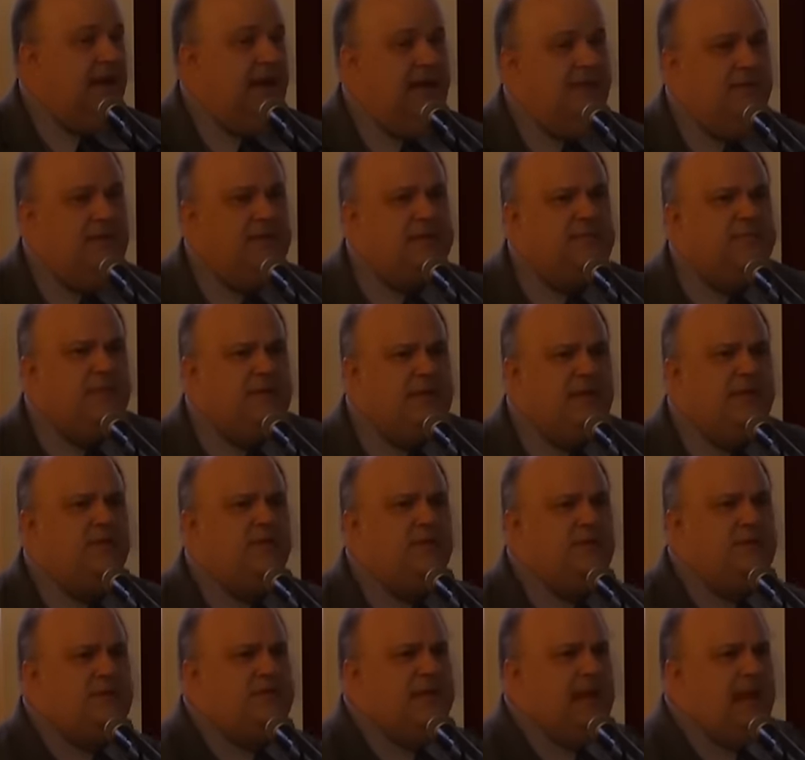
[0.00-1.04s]
And in this
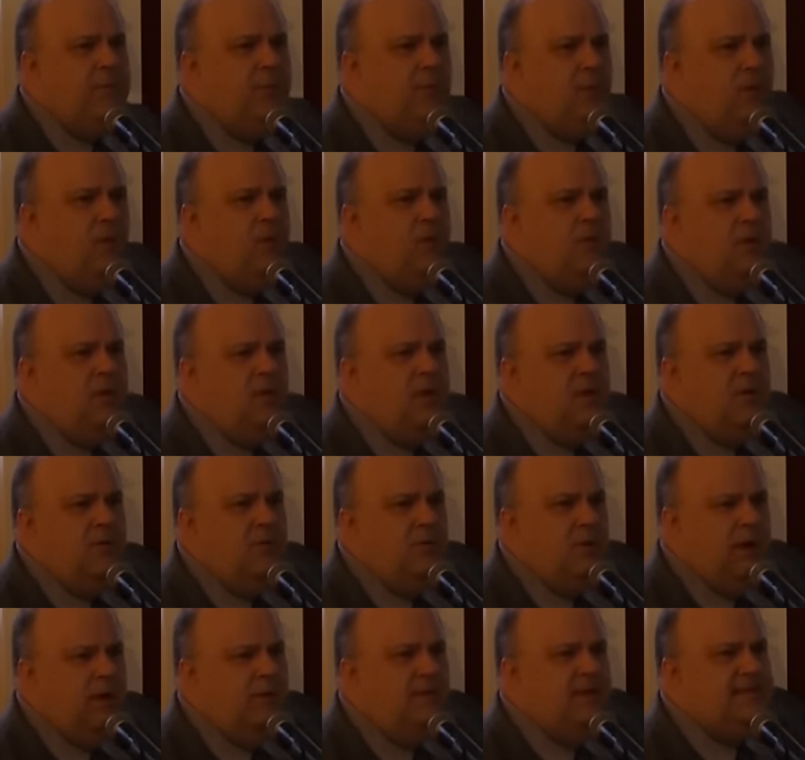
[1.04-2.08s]
particular sample,
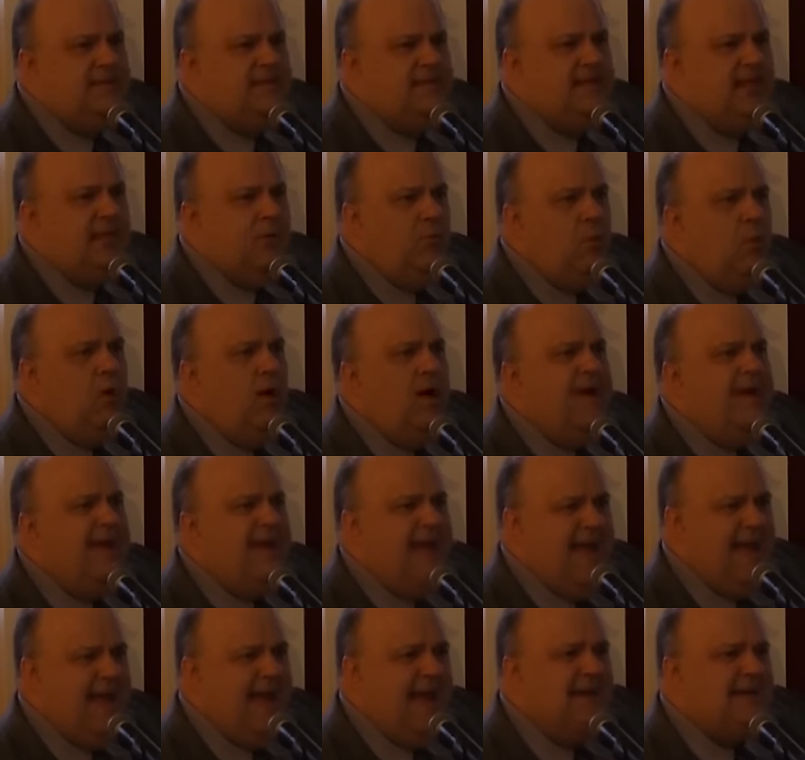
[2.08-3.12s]
we only see
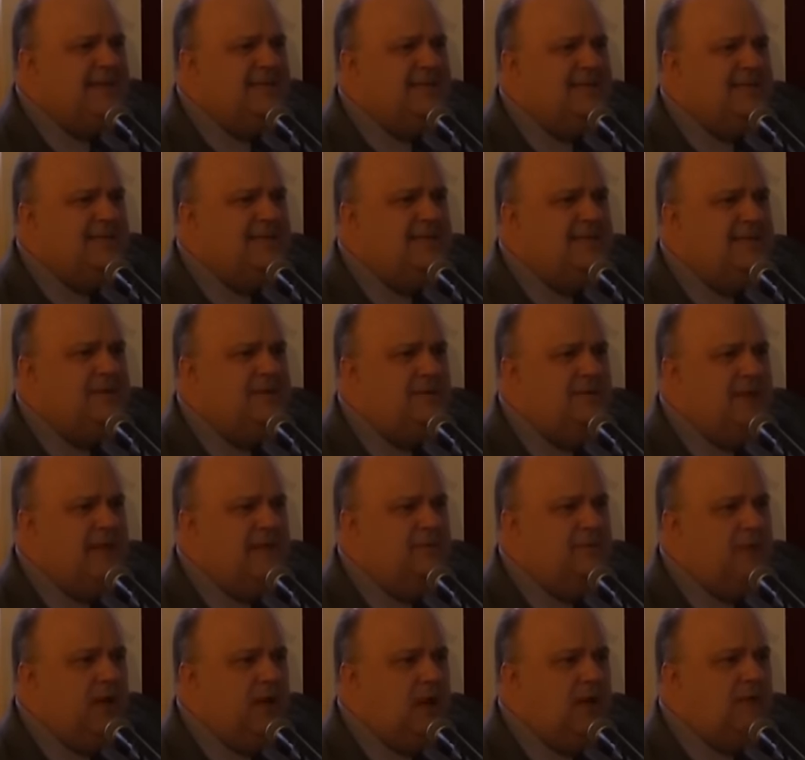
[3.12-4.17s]
one X.
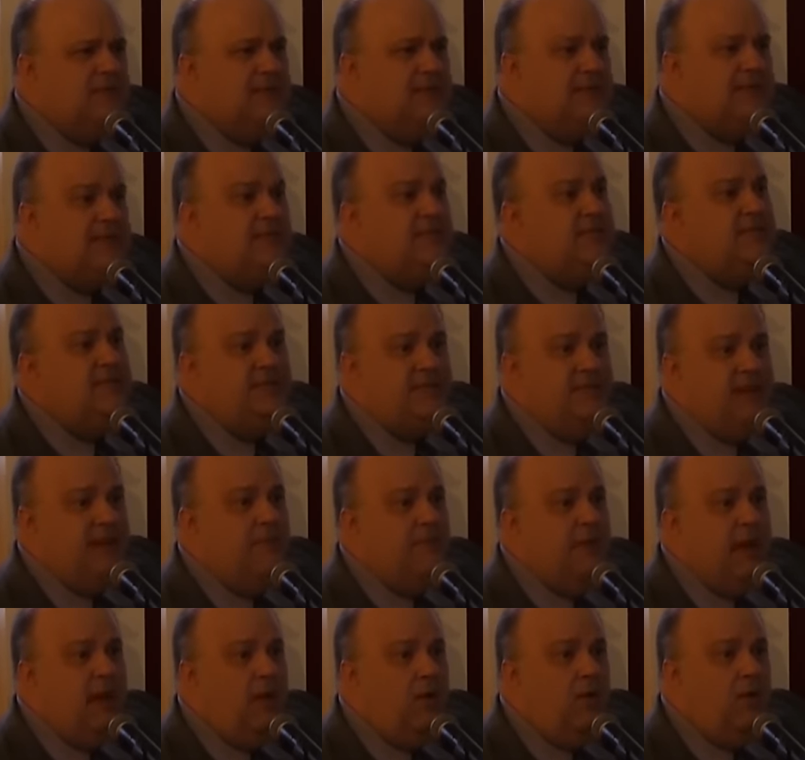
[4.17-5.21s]
That's because this is a
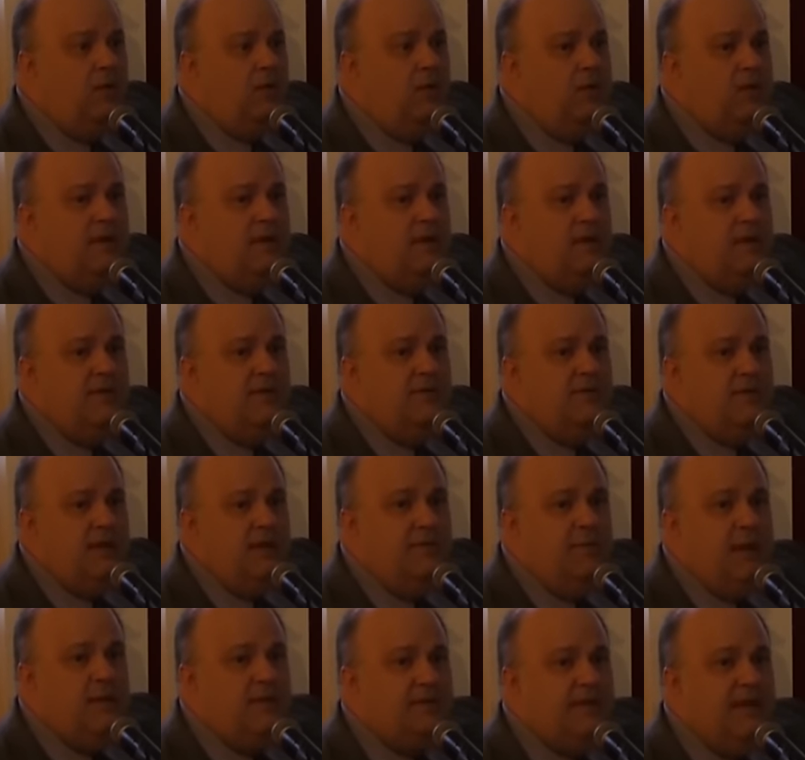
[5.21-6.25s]
female.
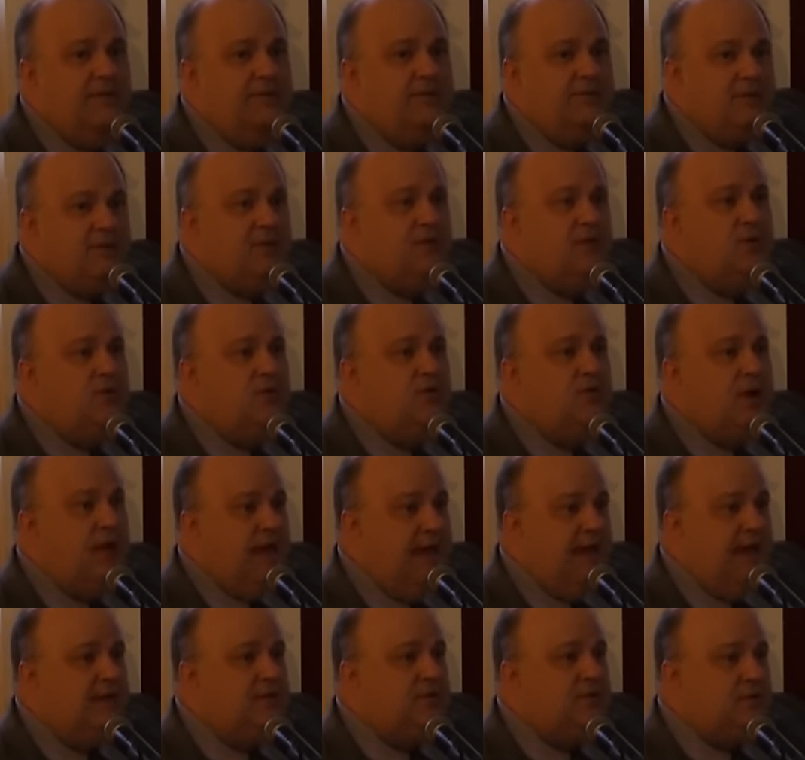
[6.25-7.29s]
Females have
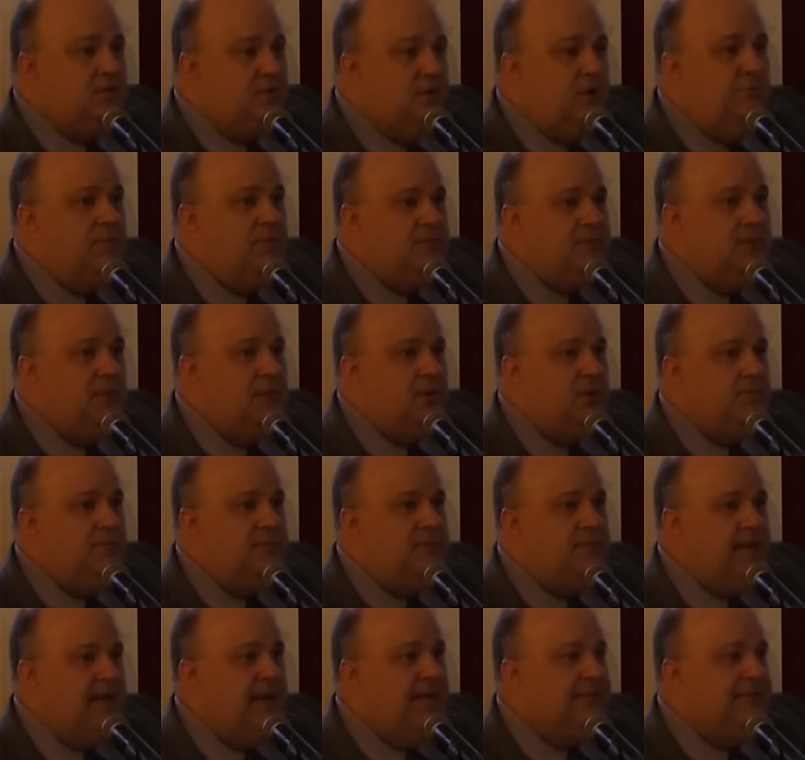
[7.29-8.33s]
two X
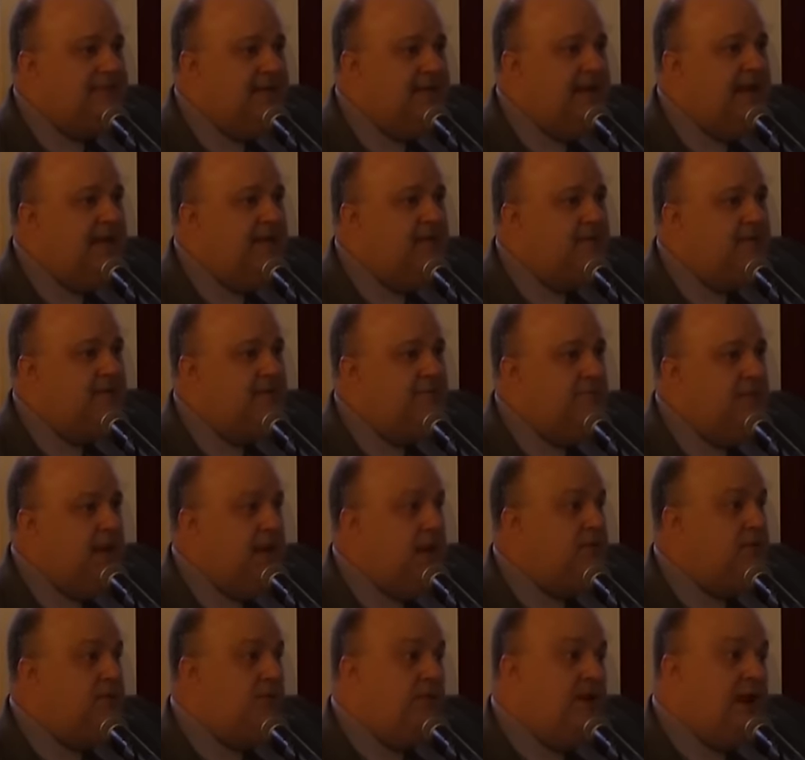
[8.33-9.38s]
chromosomes, XX,
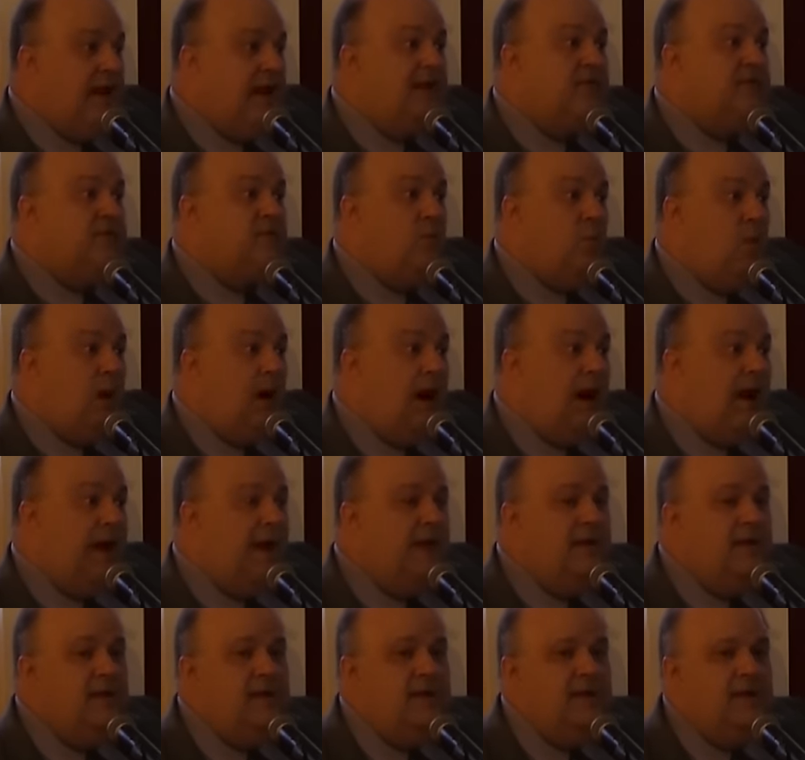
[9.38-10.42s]
males are
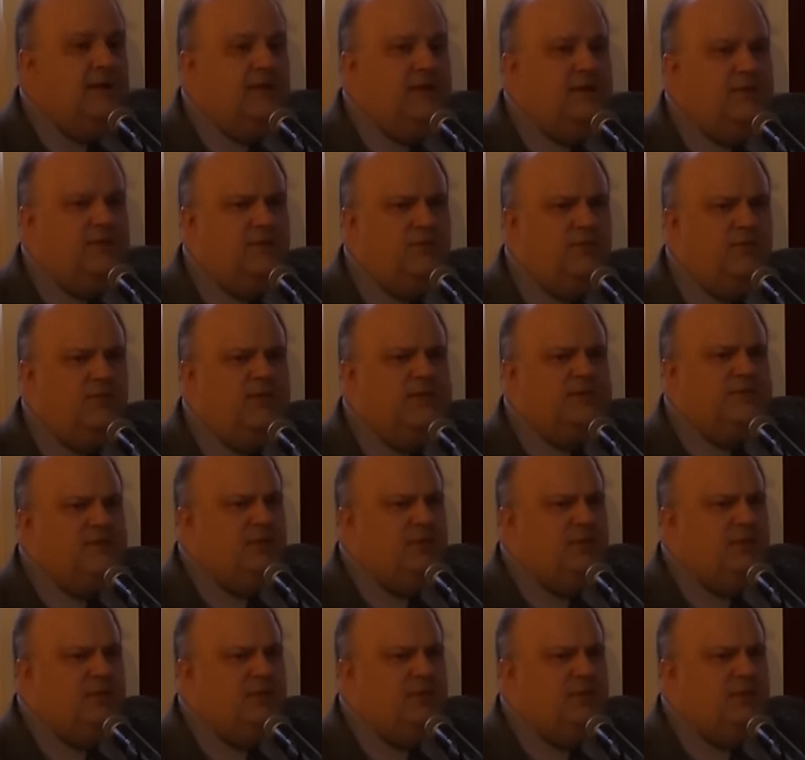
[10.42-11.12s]
XY. So the